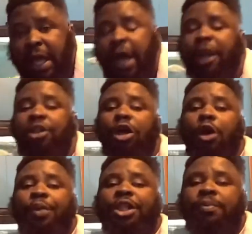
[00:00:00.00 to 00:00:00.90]
And as
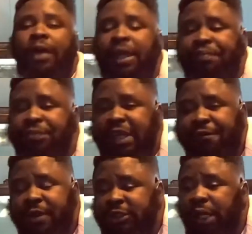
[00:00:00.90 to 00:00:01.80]
always, man,
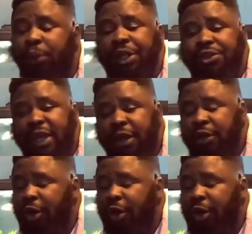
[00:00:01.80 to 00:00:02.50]
definitely I want to thank